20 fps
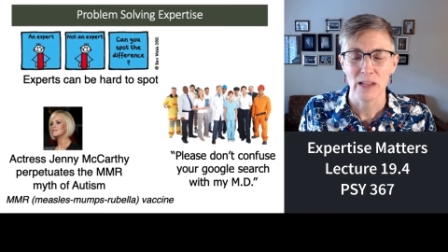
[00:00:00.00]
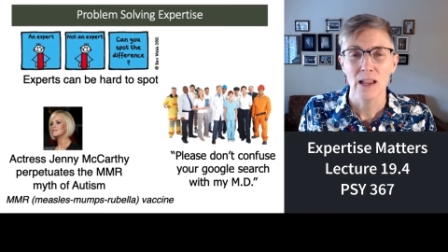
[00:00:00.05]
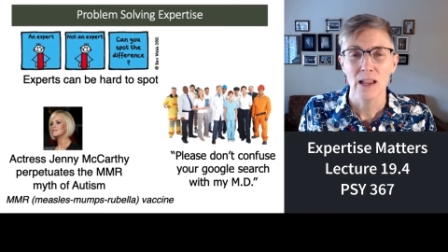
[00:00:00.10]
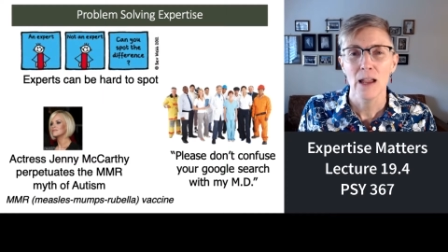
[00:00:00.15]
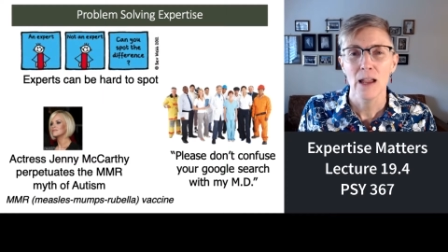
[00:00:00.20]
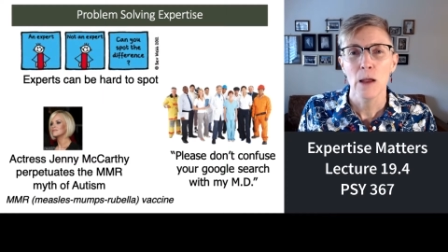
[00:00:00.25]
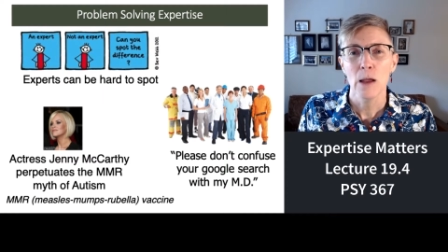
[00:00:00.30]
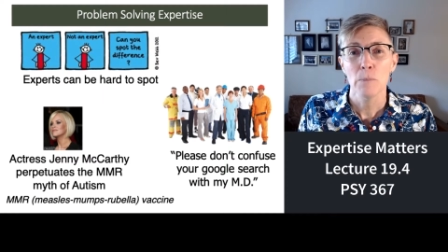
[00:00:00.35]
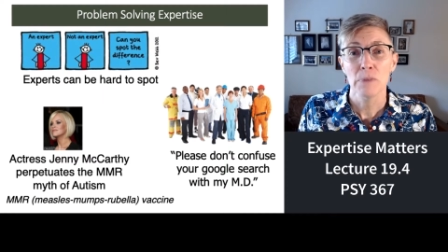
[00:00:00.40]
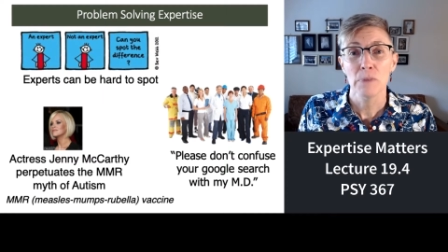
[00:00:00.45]

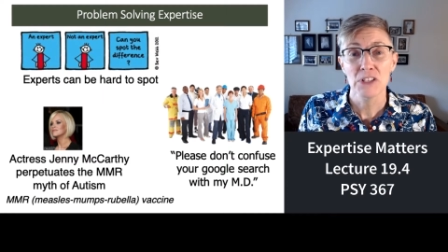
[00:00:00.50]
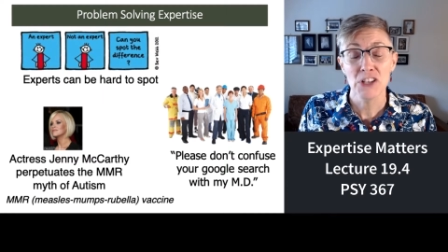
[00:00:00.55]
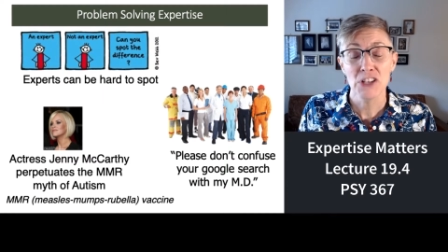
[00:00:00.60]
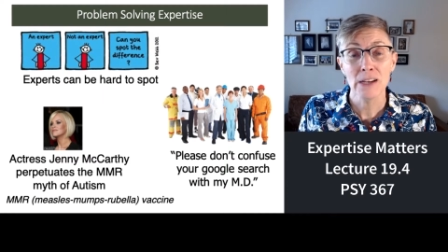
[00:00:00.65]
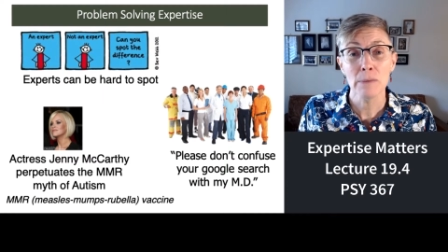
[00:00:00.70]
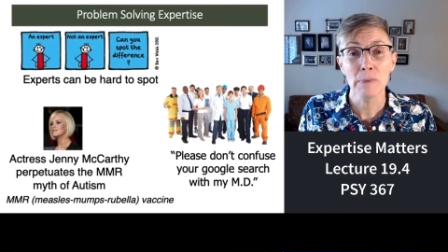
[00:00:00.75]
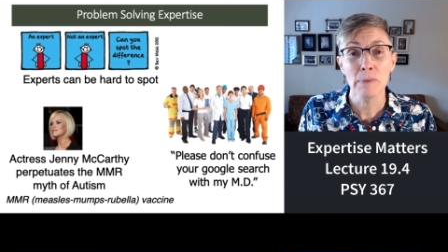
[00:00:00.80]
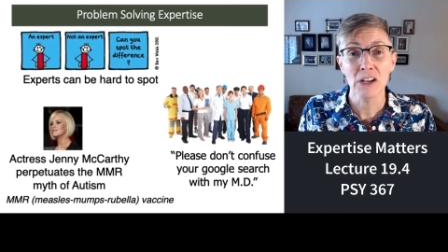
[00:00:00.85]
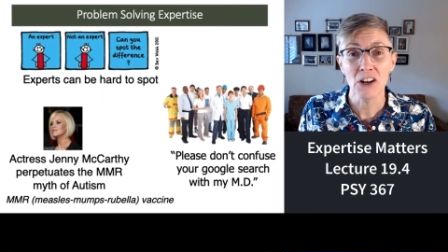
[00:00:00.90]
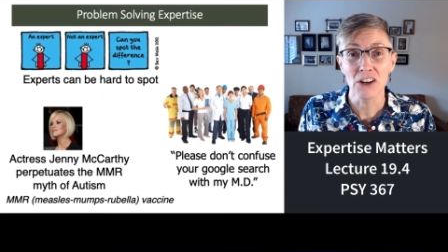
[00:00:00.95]
but Jenny
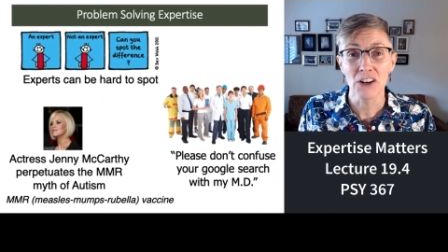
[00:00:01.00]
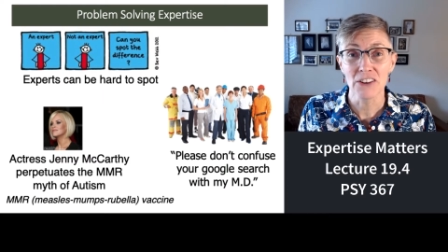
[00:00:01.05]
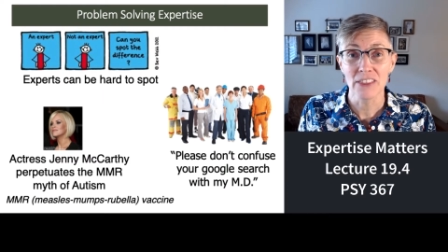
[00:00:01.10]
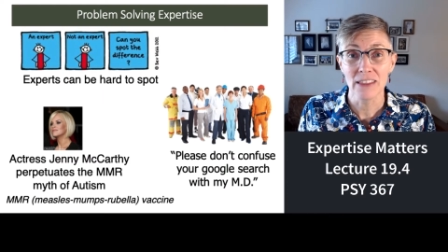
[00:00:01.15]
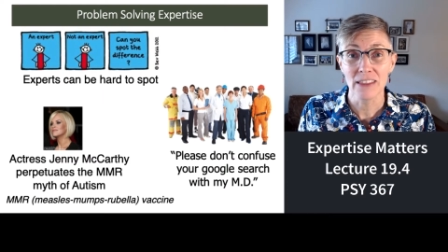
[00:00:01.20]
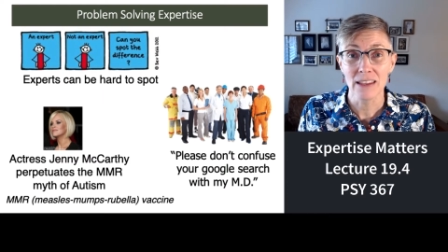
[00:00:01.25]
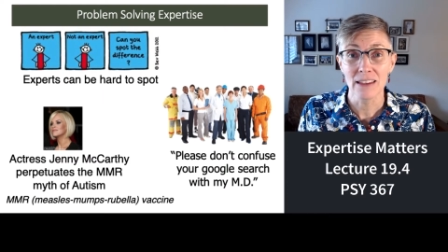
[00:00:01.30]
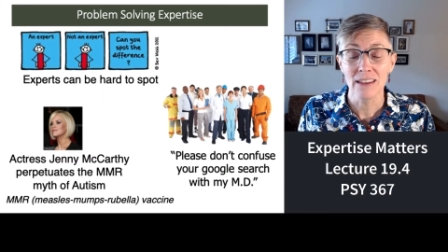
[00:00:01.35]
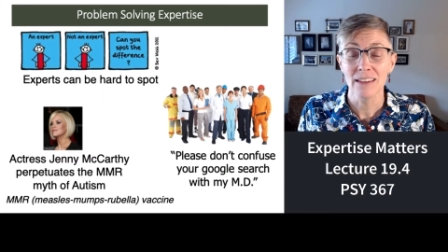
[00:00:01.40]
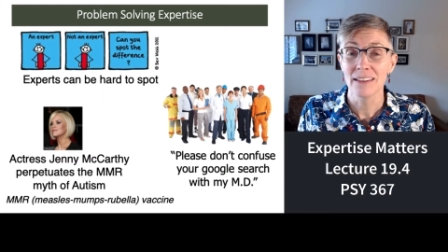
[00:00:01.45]

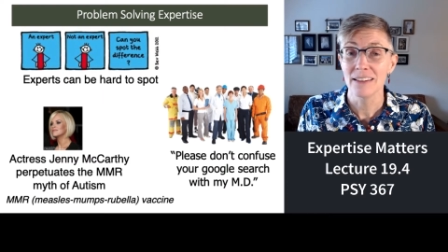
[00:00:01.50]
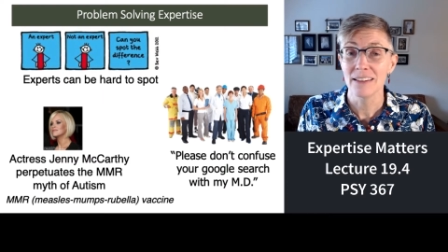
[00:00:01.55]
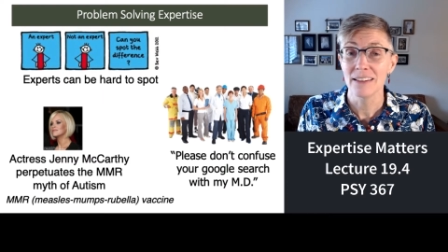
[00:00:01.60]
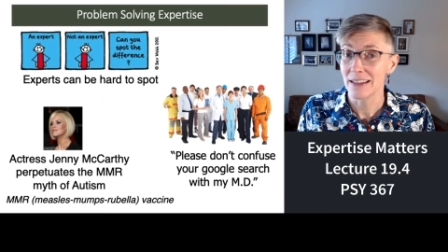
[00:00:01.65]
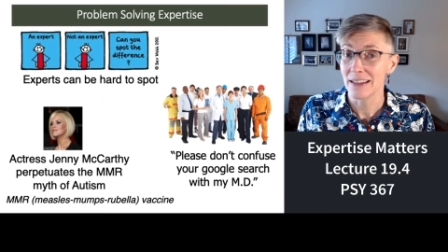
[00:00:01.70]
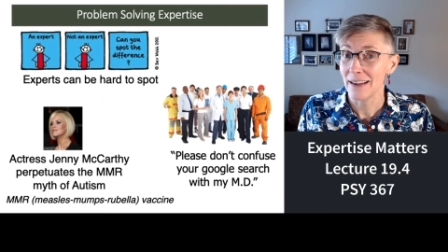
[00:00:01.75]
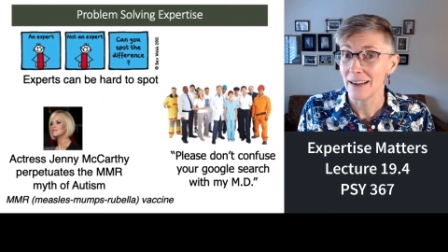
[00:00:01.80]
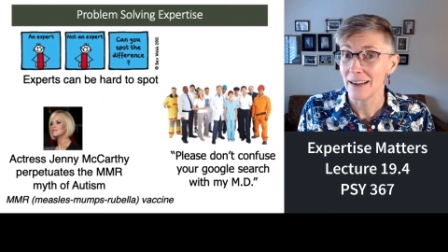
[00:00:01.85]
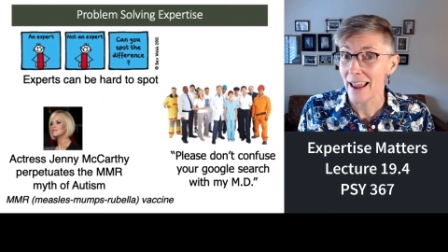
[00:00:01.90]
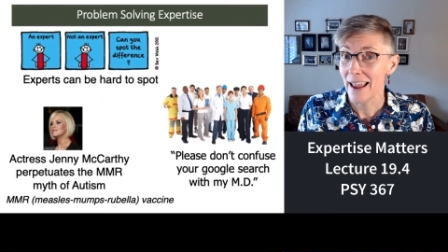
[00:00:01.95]
McCarthy is an
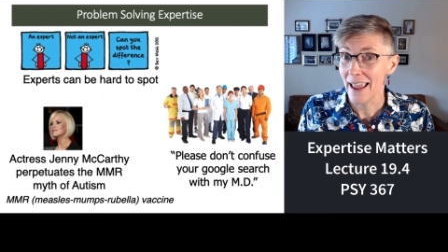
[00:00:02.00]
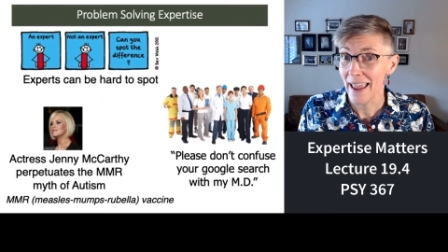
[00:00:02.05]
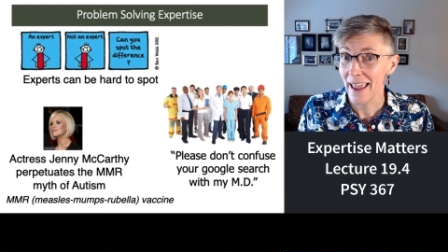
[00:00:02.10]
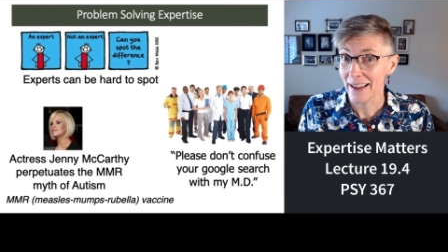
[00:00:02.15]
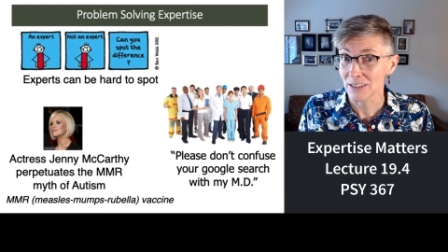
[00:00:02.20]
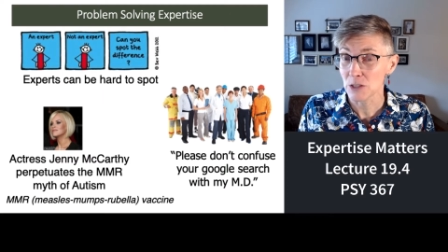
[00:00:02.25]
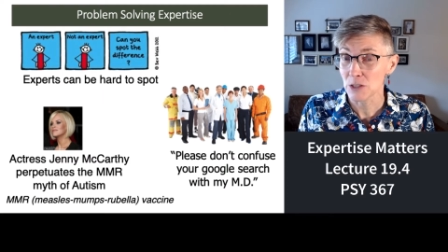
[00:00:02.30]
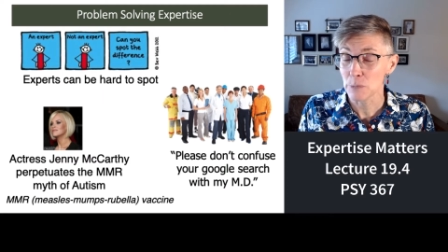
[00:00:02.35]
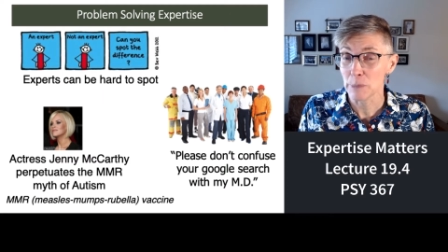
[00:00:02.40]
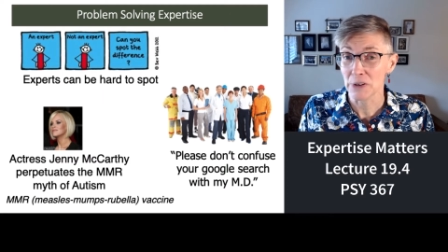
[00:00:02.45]

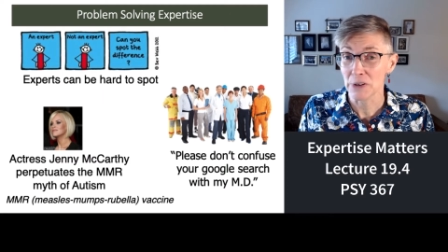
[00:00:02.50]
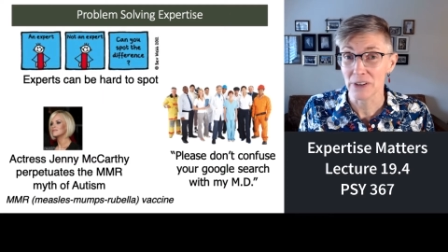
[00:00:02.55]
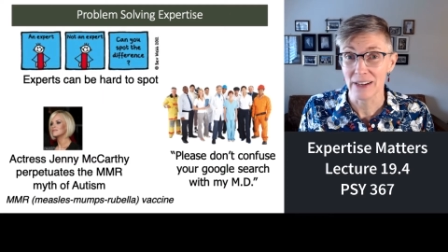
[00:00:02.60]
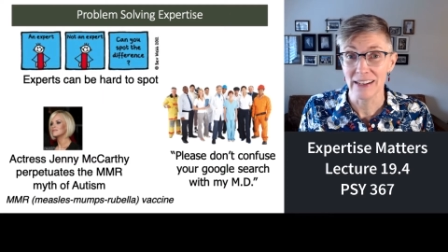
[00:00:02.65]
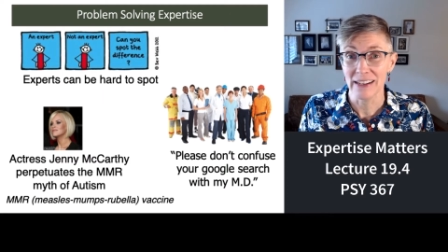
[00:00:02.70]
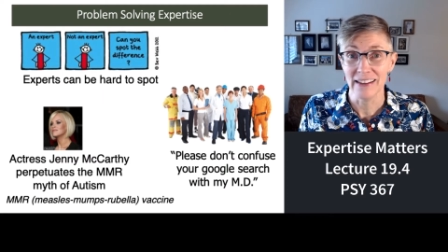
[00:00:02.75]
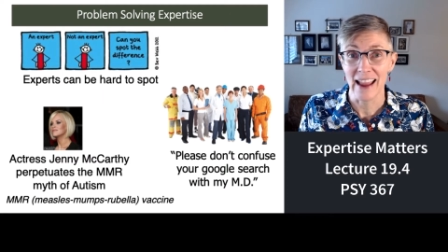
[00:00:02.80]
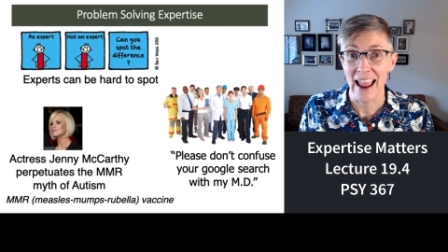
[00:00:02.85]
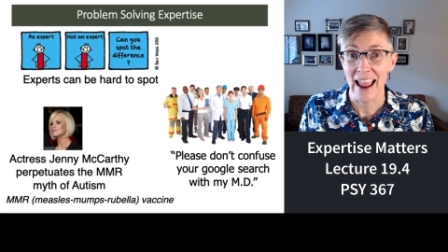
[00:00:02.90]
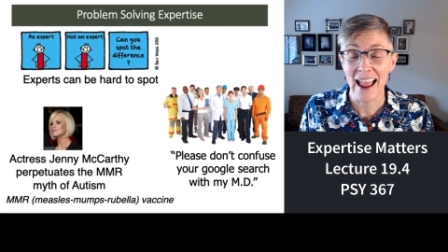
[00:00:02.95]
expert in
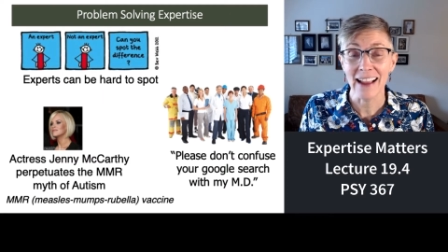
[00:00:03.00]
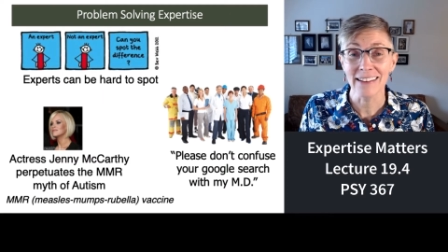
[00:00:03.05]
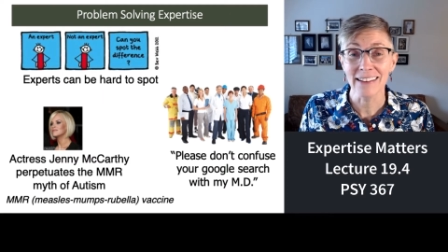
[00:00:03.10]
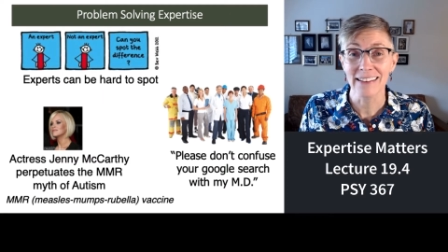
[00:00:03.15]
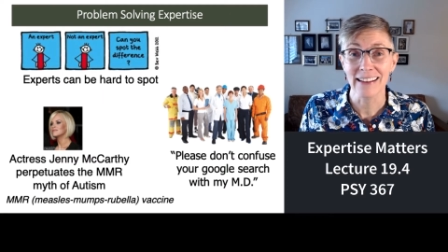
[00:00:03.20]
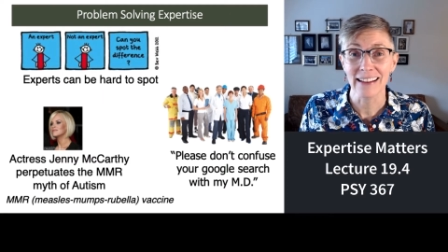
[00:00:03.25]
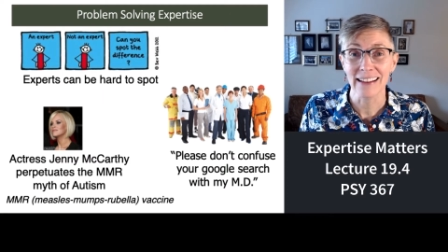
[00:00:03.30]
acting.